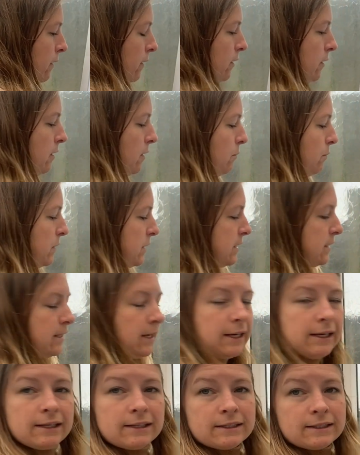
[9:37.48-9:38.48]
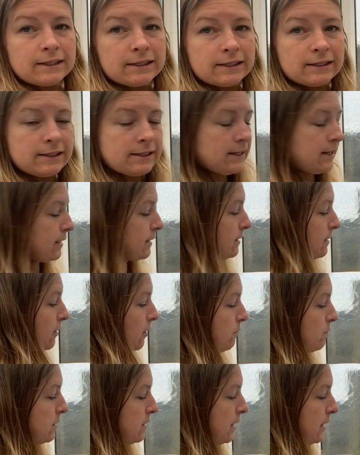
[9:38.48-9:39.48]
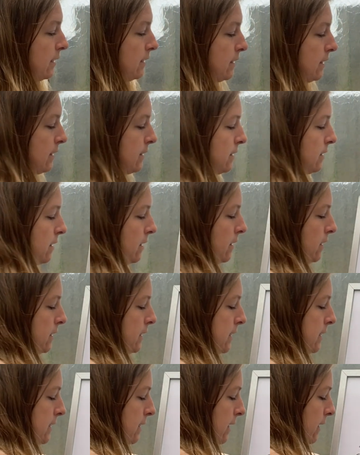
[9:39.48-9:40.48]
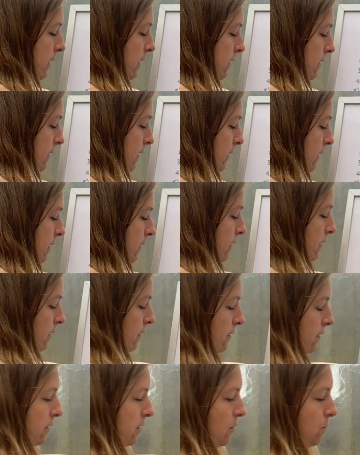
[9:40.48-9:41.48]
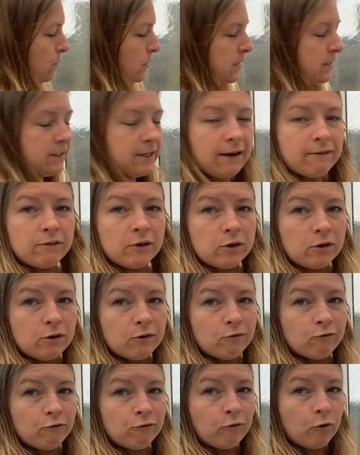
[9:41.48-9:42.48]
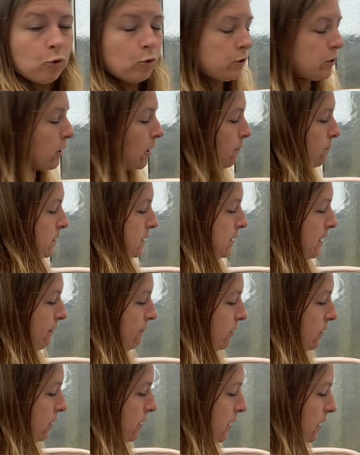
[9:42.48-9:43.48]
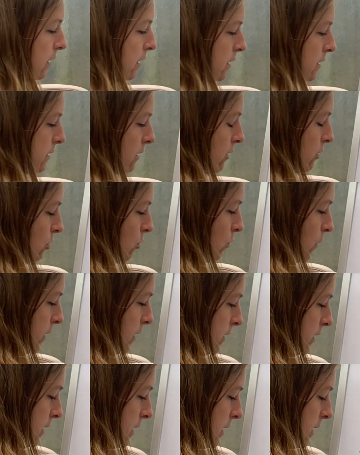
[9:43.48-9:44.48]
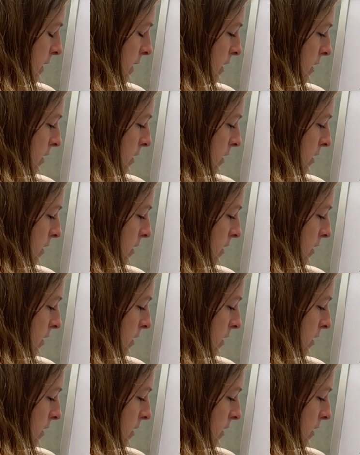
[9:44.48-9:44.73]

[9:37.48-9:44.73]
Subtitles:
Number 6, 6 times 6 is 36. Number 7, 4 times 7 is 28.